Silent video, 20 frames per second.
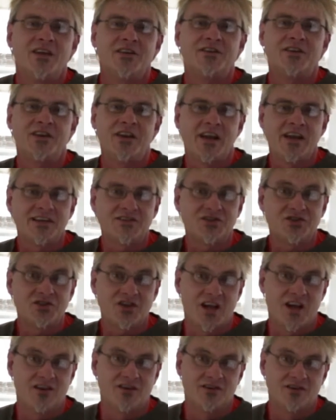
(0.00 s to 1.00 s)
Today's
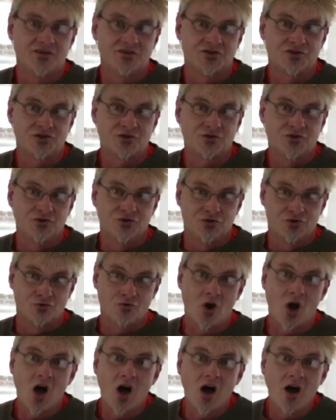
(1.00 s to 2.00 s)
challenge
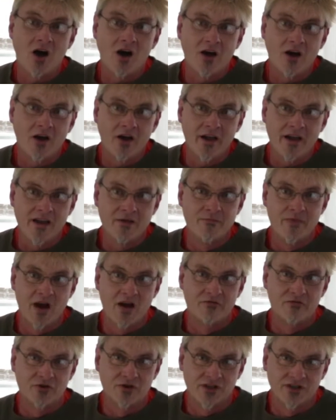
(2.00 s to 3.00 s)
draw a
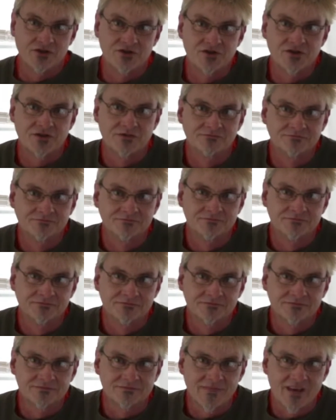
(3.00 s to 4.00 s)
beverage.
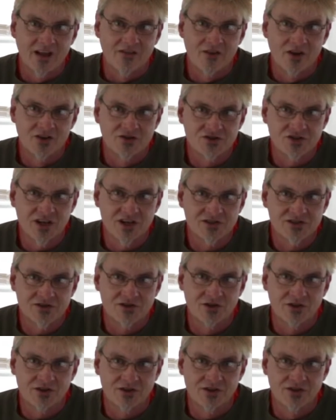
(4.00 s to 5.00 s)
I thought Chase
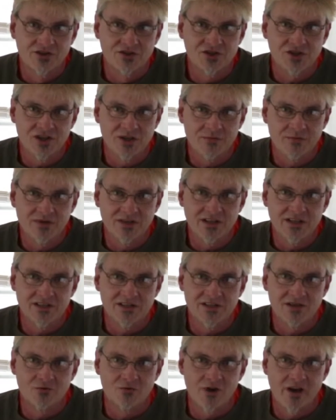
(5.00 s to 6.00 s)
took the cheap and
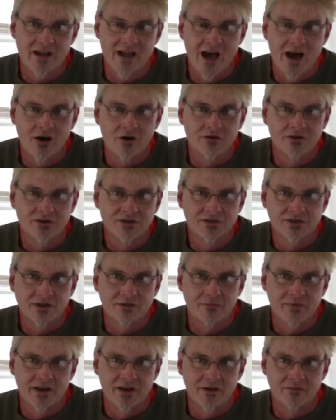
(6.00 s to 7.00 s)
easy way out. He took a
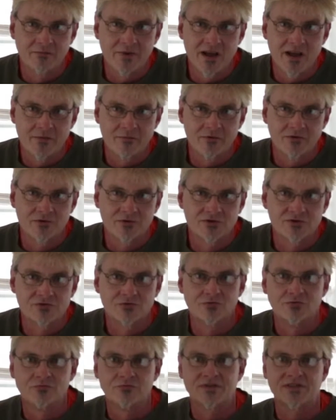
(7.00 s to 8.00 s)
pen and paper and
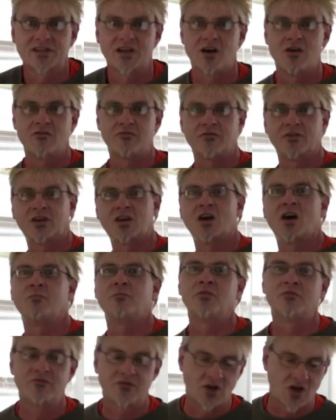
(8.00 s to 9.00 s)
drew himself a
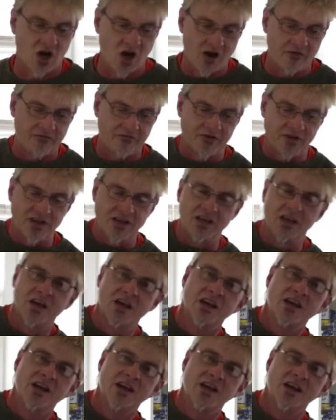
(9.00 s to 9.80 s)
cup of coffee.